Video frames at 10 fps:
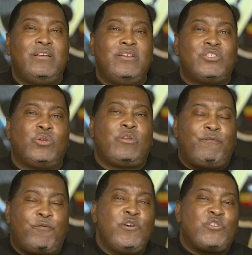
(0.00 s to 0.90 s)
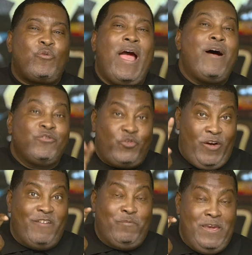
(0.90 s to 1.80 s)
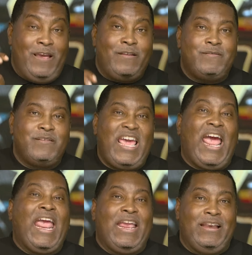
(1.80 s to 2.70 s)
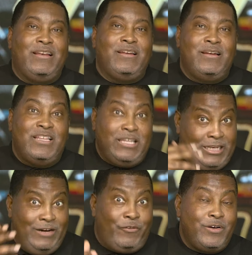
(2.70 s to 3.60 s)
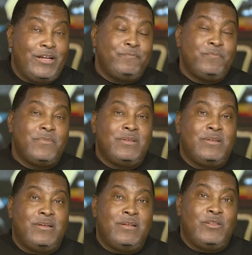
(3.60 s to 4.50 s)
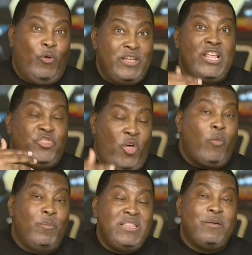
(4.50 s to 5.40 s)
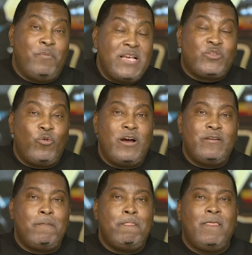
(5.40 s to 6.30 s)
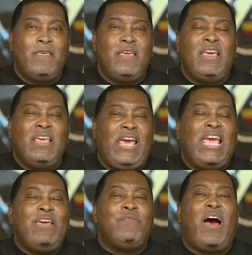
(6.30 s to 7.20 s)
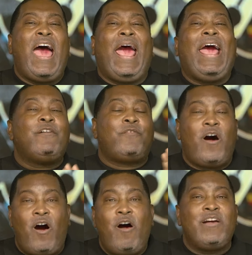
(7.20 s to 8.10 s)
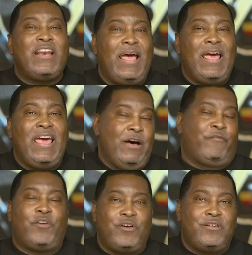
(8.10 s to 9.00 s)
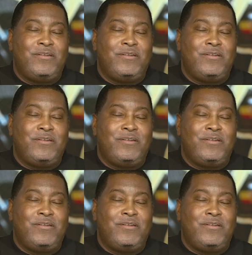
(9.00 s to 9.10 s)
So the first round draft pick, Cain, the deliverer, the one they thought would be the best one, gave half-hearted effort.